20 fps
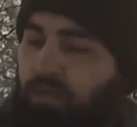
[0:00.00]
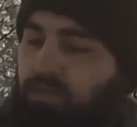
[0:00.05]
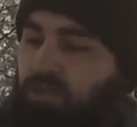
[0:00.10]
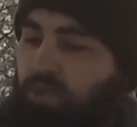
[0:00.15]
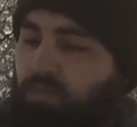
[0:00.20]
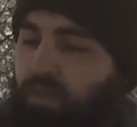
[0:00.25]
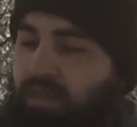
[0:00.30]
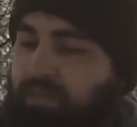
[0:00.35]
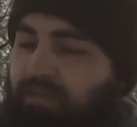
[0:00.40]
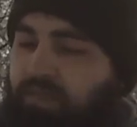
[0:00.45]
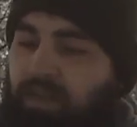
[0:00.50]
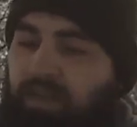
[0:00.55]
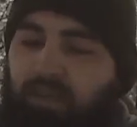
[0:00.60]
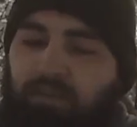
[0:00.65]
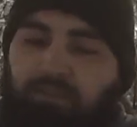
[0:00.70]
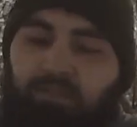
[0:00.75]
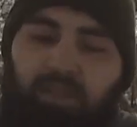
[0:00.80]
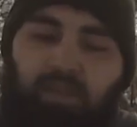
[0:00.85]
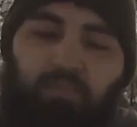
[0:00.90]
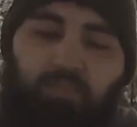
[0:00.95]
So that's
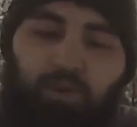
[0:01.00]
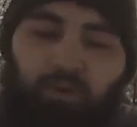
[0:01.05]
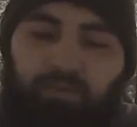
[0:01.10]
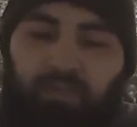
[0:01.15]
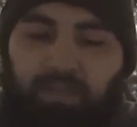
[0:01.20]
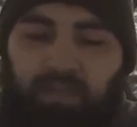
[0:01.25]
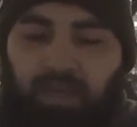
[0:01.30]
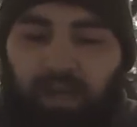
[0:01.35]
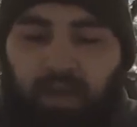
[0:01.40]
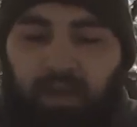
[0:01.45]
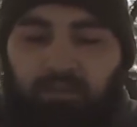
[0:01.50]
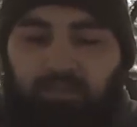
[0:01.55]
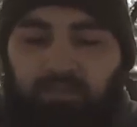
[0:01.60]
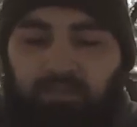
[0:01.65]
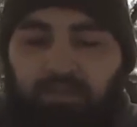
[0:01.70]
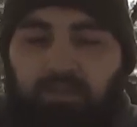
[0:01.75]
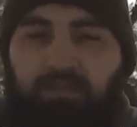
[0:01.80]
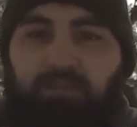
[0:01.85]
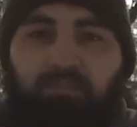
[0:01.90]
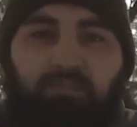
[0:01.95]
kind of the pros and
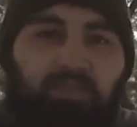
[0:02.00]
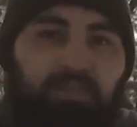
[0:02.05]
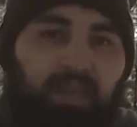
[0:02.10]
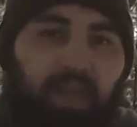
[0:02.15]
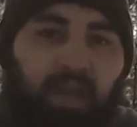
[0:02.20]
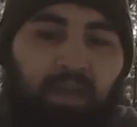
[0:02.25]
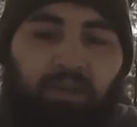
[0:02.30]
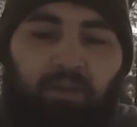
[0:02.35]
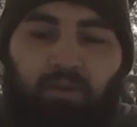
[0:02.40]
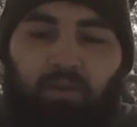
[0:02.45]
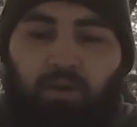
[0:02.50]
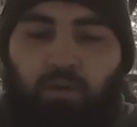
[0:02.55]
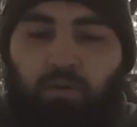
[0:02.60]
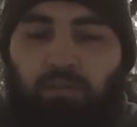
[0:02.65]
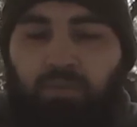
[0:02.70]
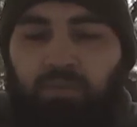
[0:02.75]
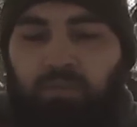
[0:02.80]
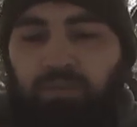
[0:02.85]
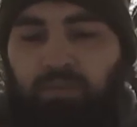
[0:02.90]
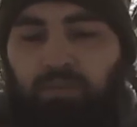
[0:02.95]
cons list, some side
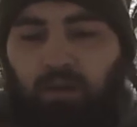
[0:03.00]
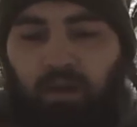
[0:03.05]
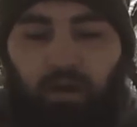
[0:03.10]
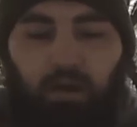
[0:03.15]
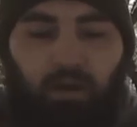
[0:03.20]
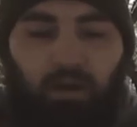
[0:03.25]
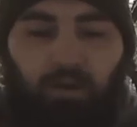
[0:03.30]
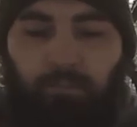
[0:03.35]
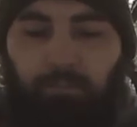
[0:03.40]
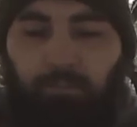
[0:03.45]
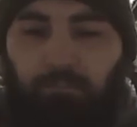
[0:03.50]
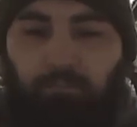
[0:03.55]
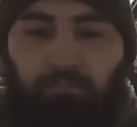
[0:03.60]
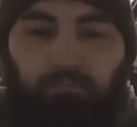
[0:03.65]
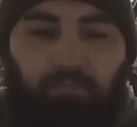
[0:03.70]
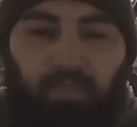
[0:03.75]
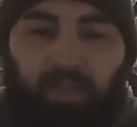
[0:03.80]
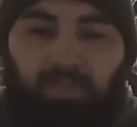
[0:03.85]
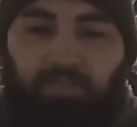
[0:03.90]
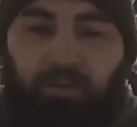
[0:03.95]
notes,
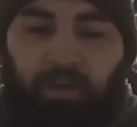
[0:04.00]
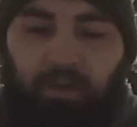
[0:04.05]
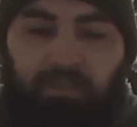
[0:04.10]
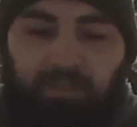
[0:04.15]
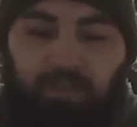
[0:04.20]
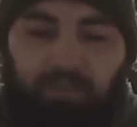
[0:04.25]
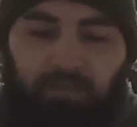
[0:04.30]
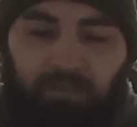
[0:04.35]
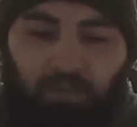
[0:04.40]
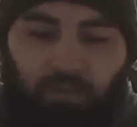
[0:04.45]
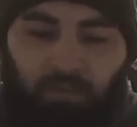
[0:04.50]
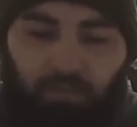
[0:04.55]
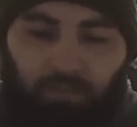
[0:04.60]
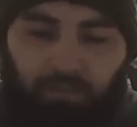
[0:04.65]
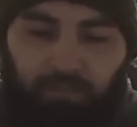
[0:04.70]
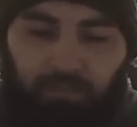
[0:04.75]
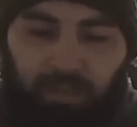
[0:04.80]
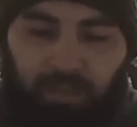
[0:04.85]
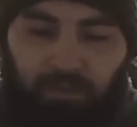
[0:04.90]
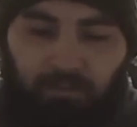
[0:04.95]
my thoughts on the
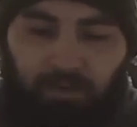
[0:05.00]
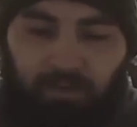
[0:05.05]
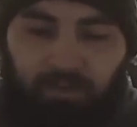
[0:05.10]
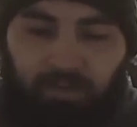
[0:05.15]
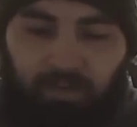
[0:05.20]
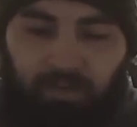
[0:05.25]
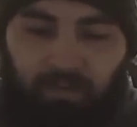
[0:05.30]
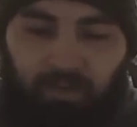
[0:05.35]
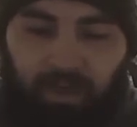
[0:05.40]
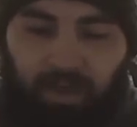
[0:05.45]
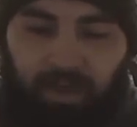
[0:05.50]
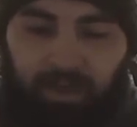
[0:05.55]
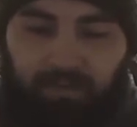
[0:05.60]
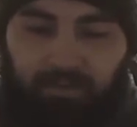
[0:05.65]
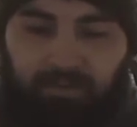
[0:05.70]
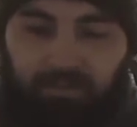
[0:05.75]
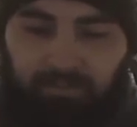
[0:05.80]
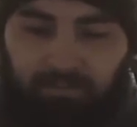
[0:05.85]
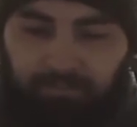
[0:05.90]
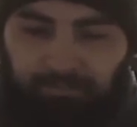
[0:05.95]
whole thing right there,
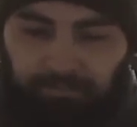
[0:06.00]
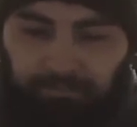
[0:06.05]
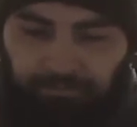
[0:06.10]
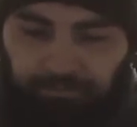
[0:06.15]
guys.